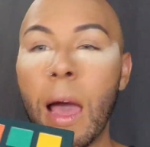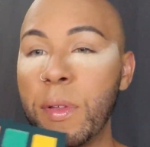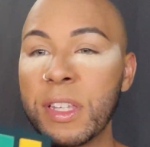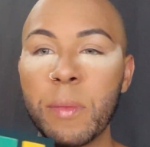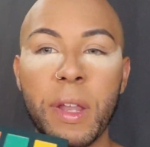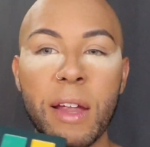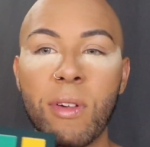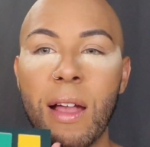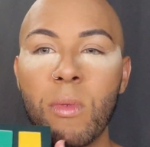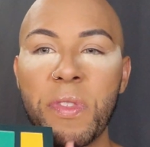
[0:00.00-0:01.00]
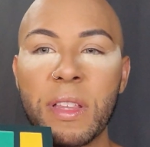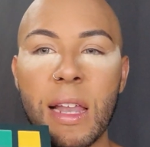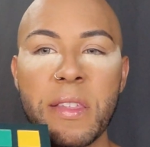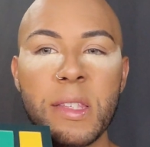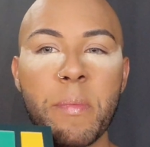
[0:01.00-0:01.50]
I'm just going to play around with a
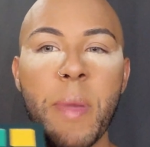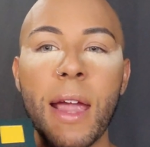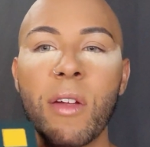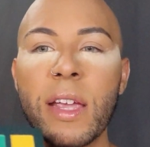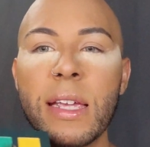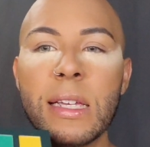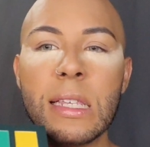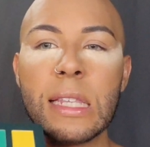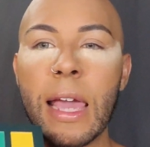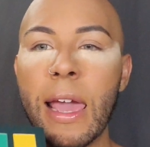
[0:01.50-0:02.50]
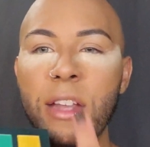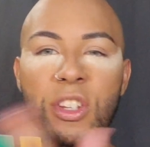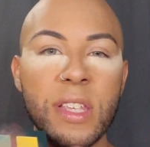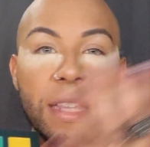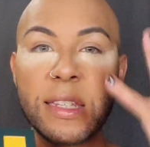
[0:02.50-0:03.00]
lot of these berries and
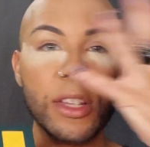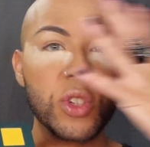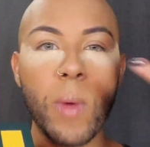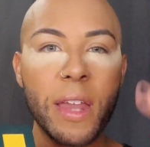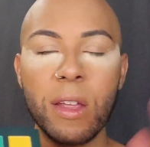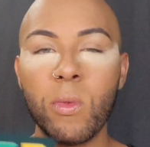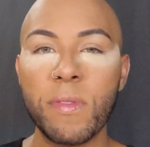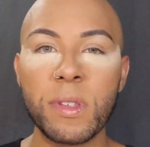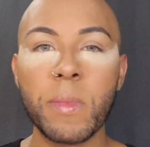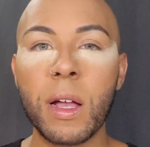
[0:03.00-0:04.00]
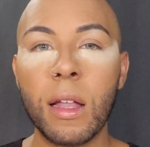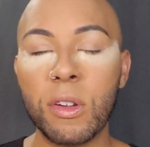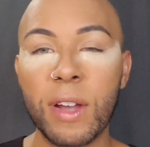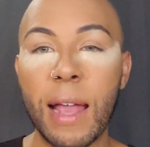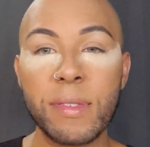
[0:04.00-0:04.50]
just accentuate it with some
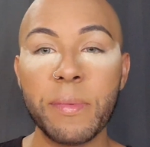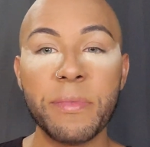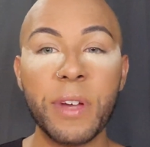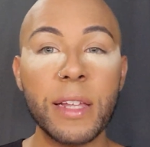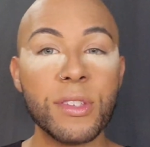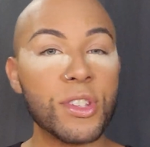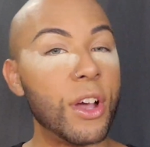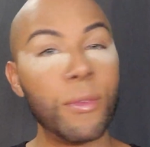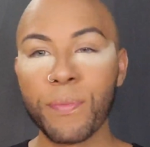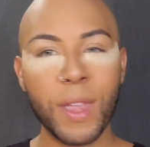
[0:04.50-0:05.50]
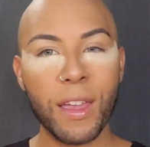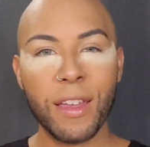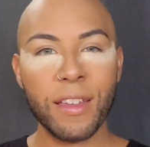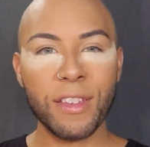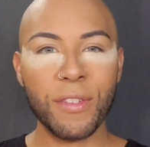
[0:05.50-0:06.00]
color and have some fun. So
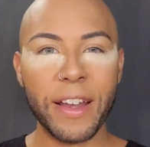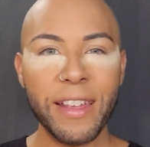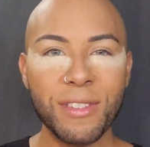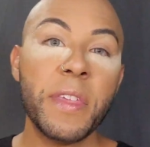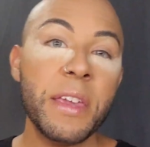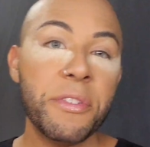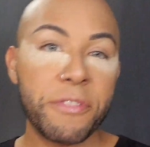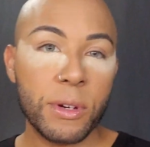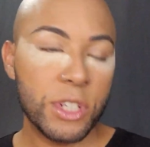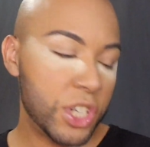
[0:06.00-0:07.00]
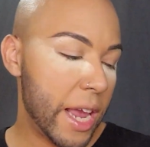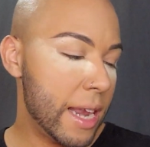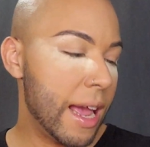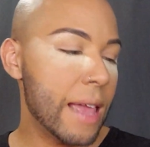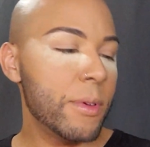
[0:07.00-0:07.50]
you ready? The first
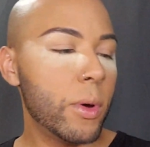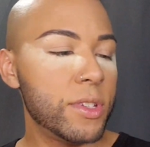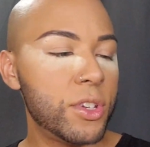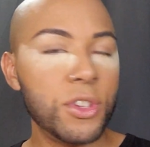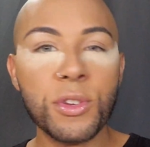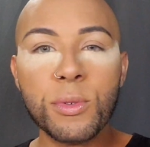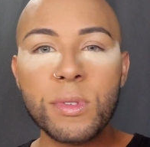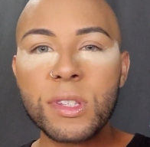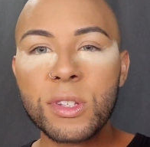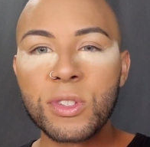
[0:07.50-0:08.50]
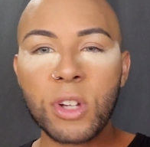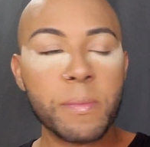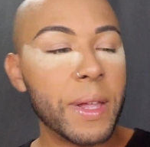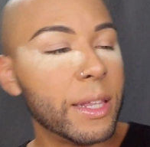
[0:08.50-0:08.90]
shade I am going to use to start my